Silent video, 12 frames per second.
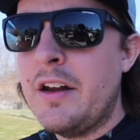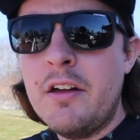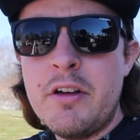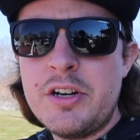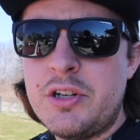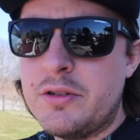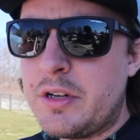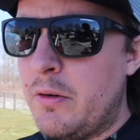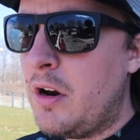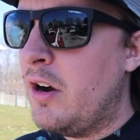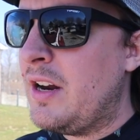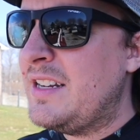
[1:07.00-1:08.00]
Another issue that's going
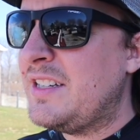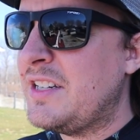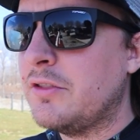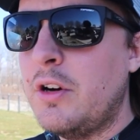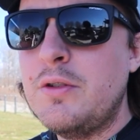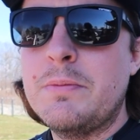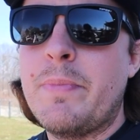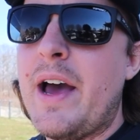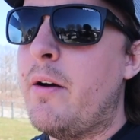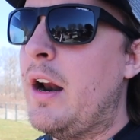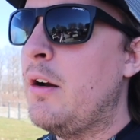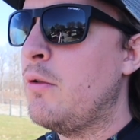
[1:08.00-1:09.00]
on is it's losing
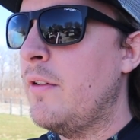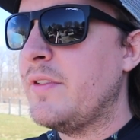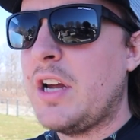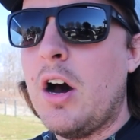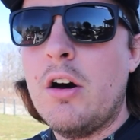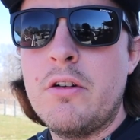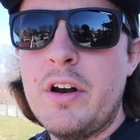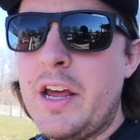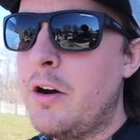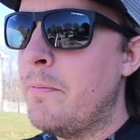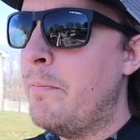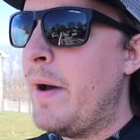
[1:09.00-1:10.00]
power. I don't know if it's an
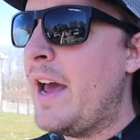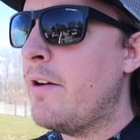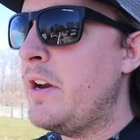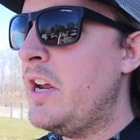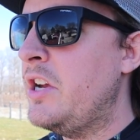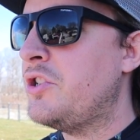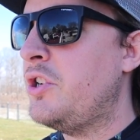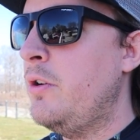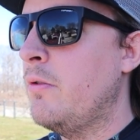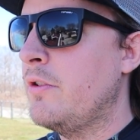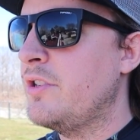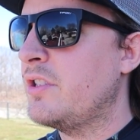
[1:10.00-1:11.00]
alternator, battery
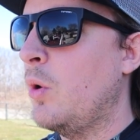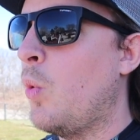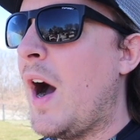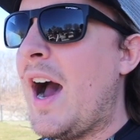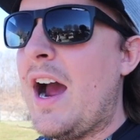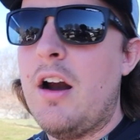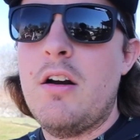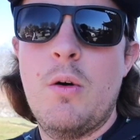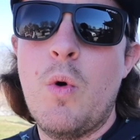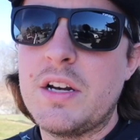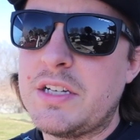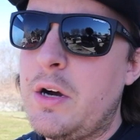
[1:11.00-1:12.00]
issue, or just a wire, or
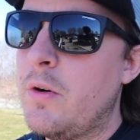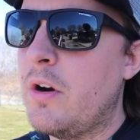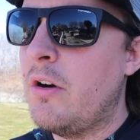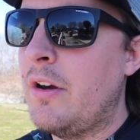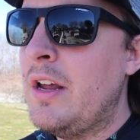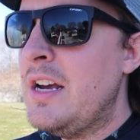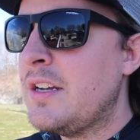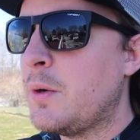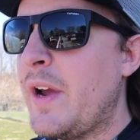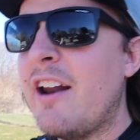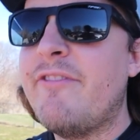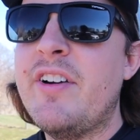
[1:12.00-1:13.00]
what's going on. So
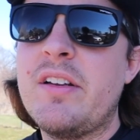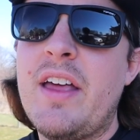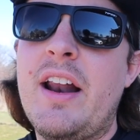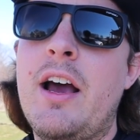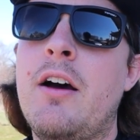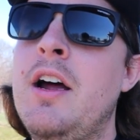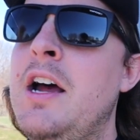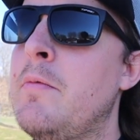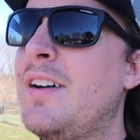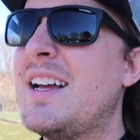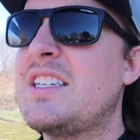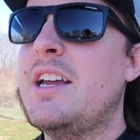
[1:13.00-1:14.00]
we got to figure that out. But
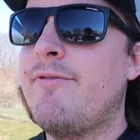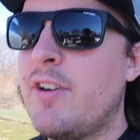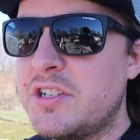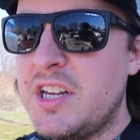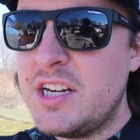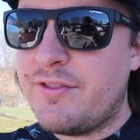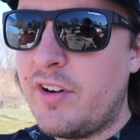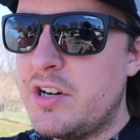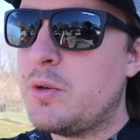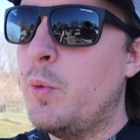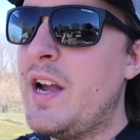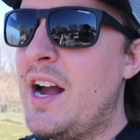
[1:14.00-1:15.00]
like I said, first things
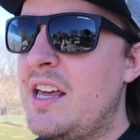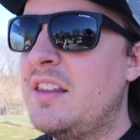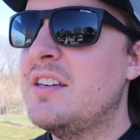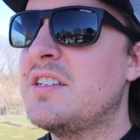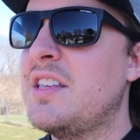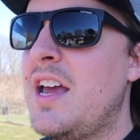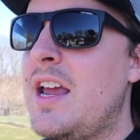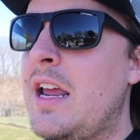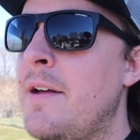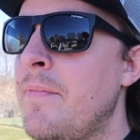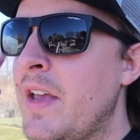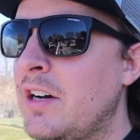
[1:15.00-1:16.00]
first, we got to get this thing
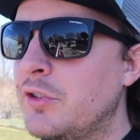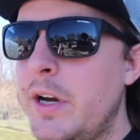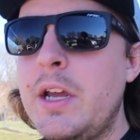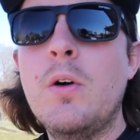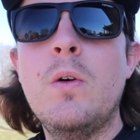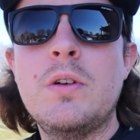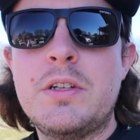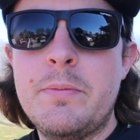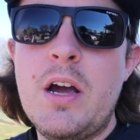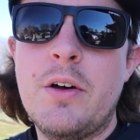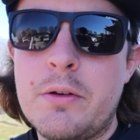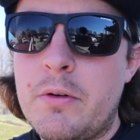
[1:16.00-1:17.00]
legal to
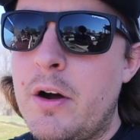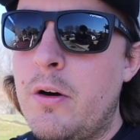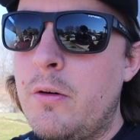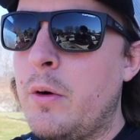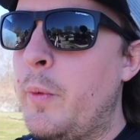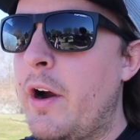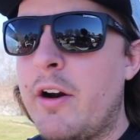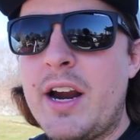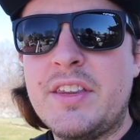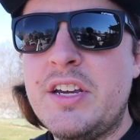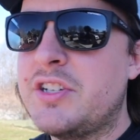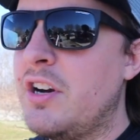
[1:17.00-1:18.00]
be on the road. We already
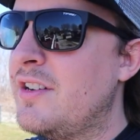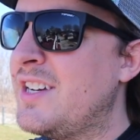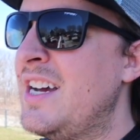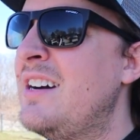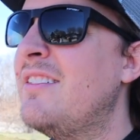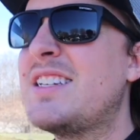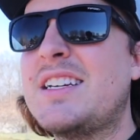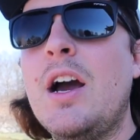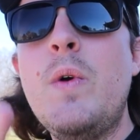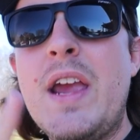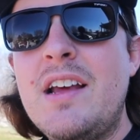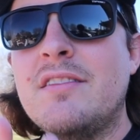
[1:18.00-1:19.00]
got the insurance. Let's go
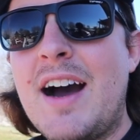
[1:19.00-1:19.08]
get it